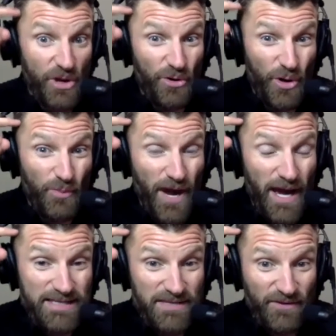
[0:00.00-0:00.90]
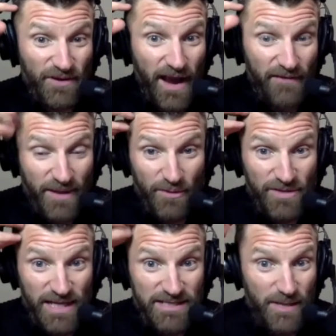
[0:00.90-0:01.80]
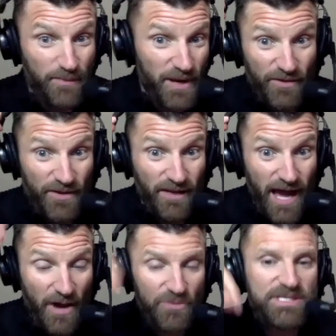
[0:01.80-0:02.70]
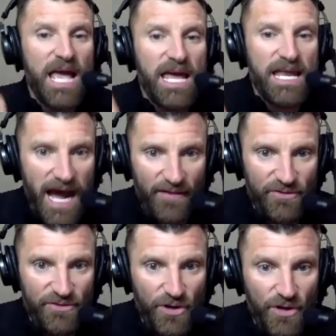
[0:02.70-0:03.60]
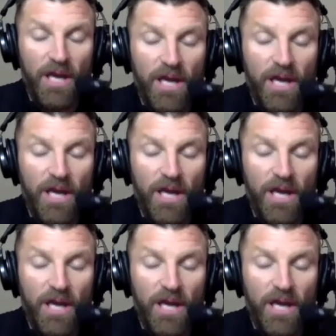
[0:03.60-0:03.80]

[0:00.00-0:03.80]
Your process for your halftime routine is up here in the clouds, not in the dirt.